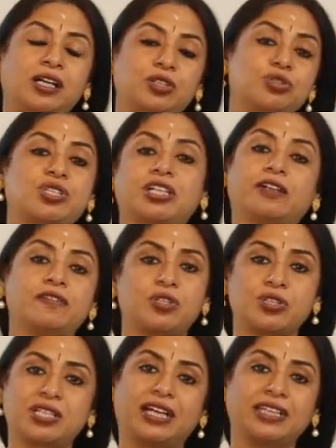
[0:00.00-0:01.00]
to serve
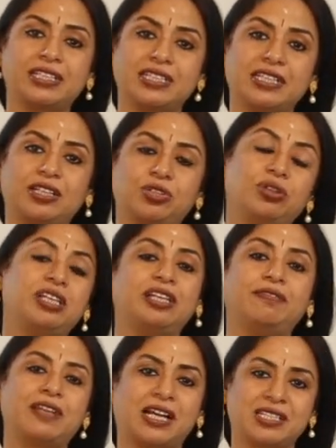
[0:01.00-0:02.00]
society, and to
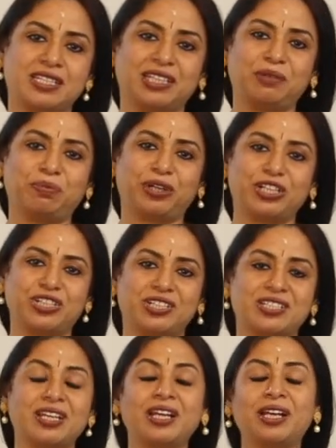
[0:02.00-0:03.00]
leave lasting
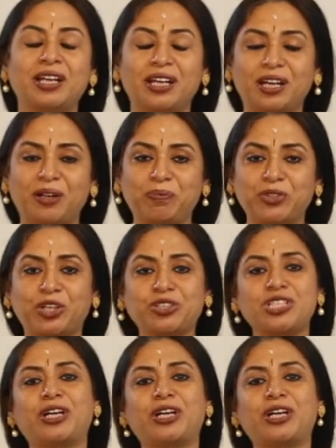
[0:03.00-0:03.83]
impressions. Dr.